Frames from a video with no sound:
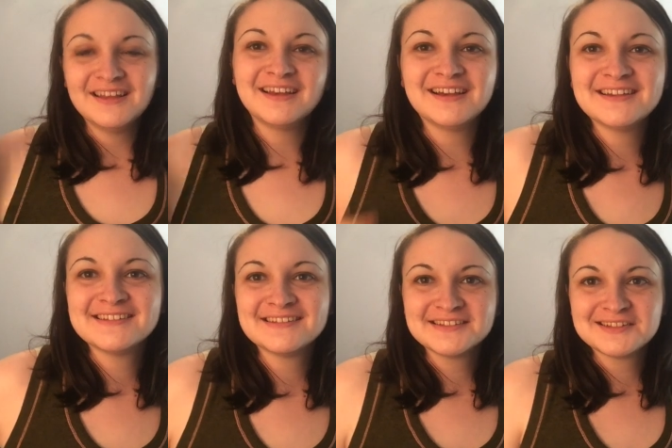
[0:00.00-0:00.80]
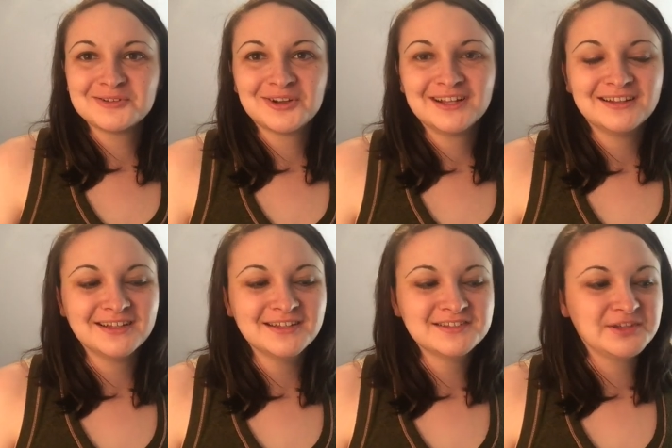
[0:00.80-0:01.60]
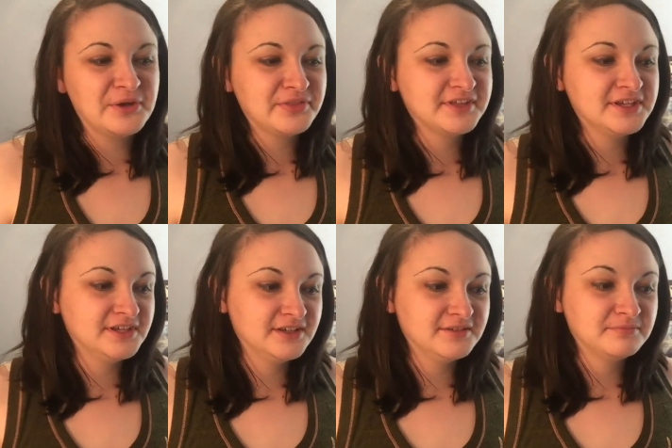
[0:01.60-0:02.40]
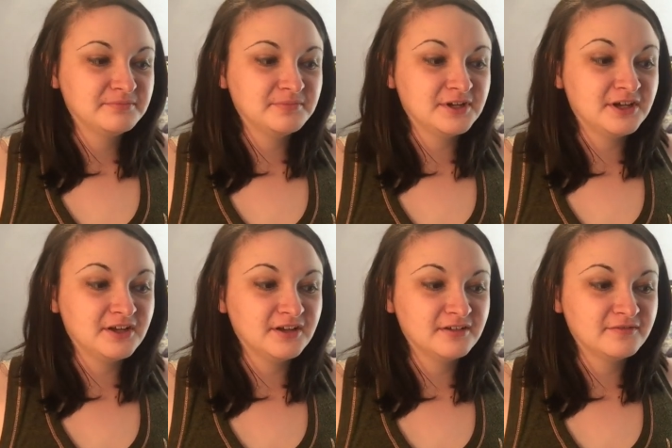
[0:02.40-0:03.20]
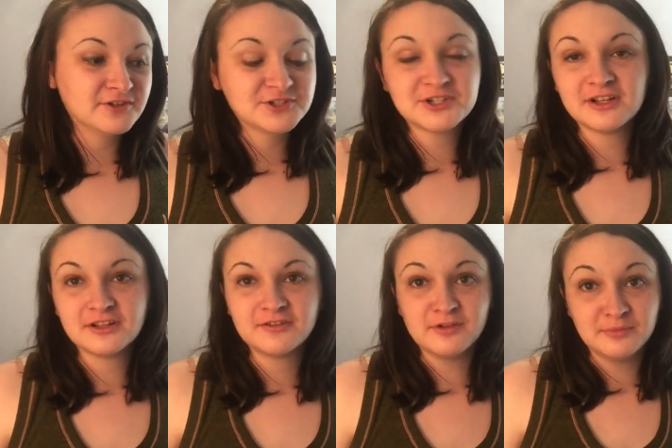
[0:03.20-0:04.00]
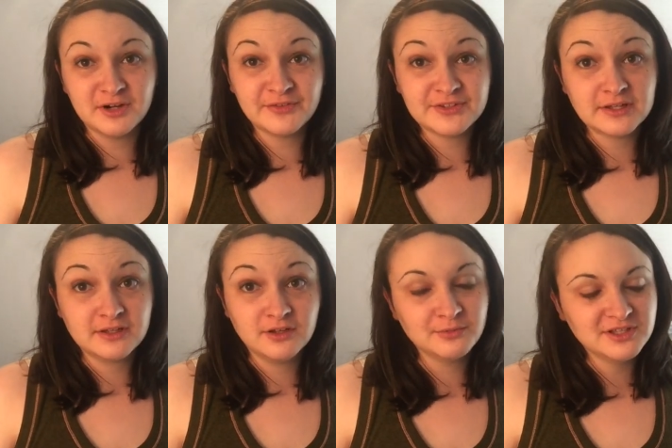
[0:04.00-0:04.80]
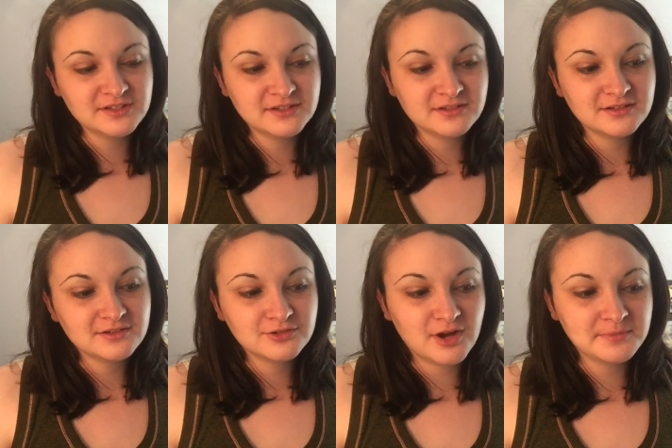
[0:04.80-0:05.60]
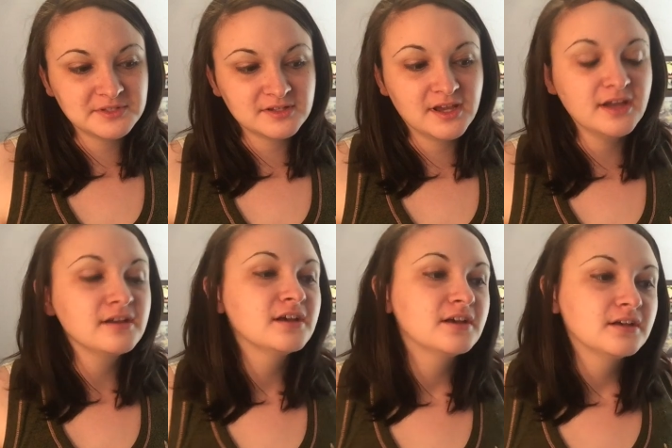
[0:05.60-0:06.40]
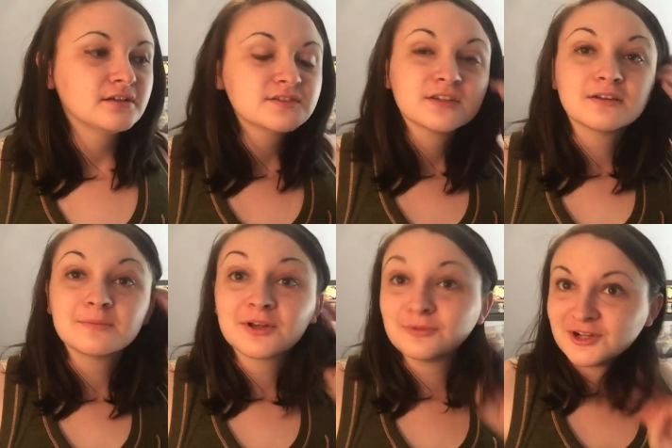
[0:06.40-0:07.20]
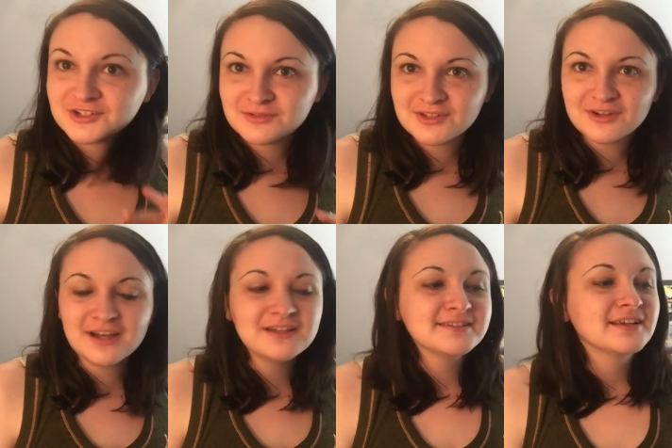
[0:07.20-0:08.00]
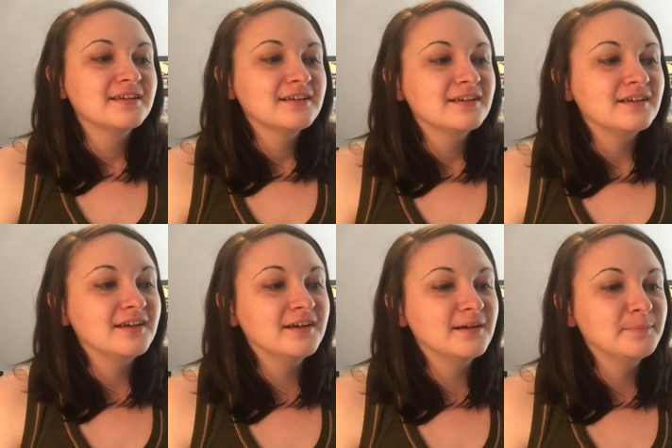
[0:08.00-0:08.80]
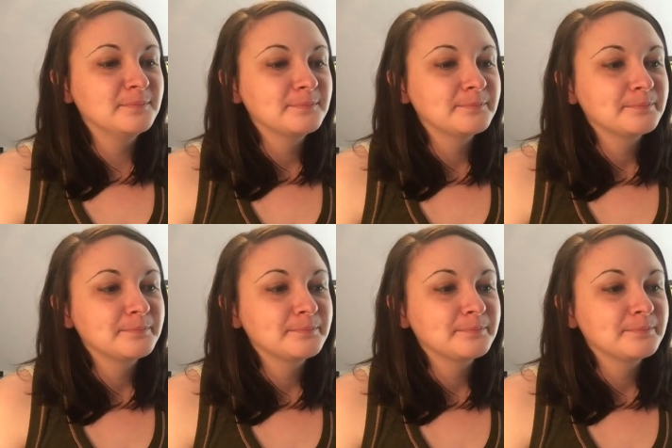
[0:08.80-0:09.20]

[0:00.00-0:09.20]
Hey guys, it's Laurelei Lee. So the uh, first trailer for Marvel's Inhumans dropped today, so I'm gonna watch it with you guys. Um,